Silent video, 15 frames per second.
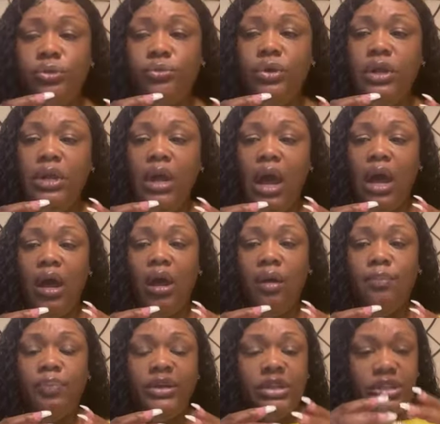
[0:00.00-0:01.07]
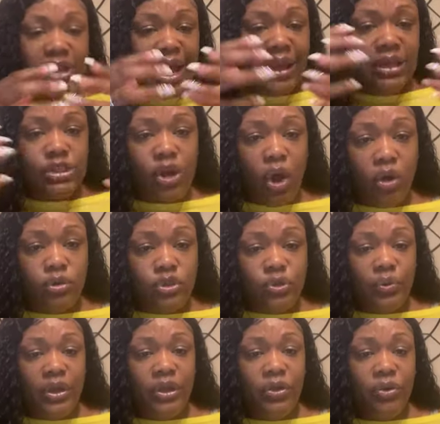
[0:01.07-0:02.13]
to um, be challenged
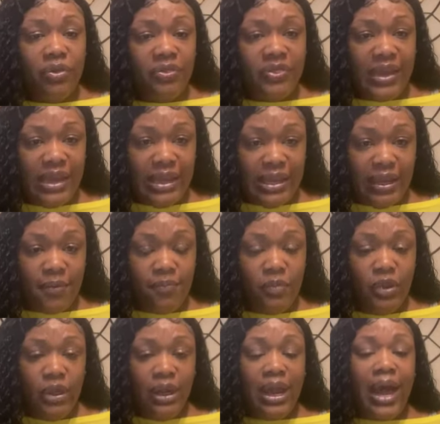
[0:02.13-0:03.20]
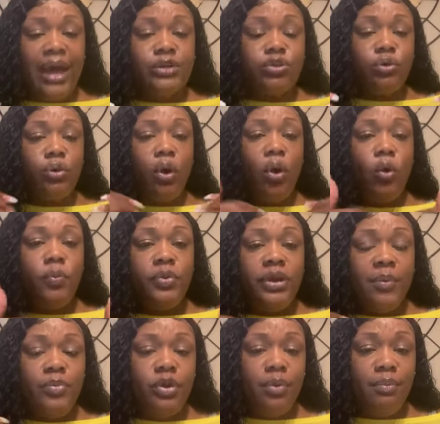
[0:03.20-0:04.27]
also in your thinking. God's going to
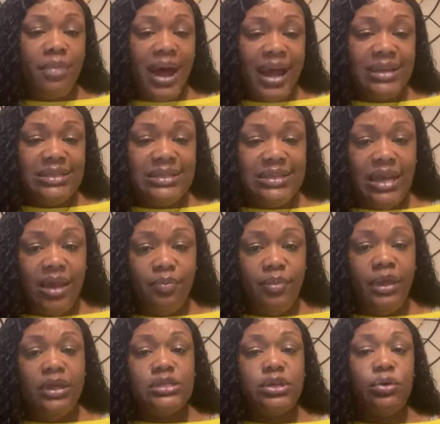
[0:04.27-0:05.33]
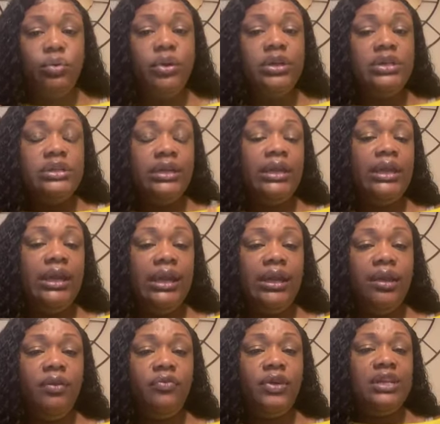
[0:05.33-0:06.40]
open up your mindset because in order to
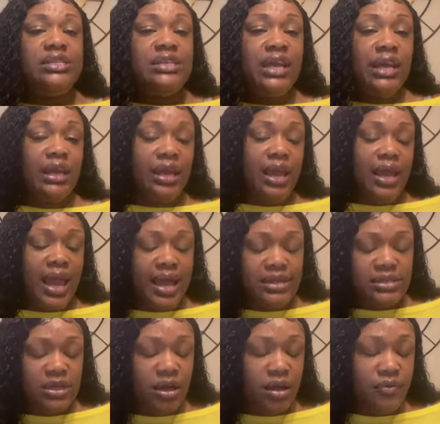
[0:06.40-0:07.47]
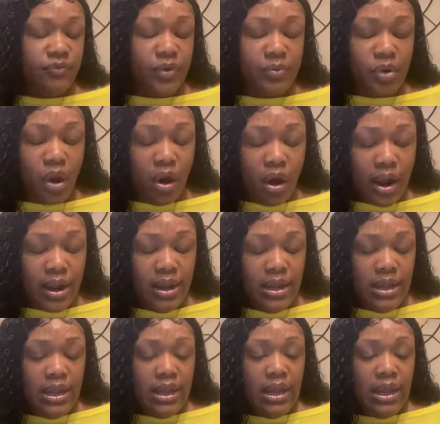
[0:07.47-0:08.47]
give, it, it has to come from the heart.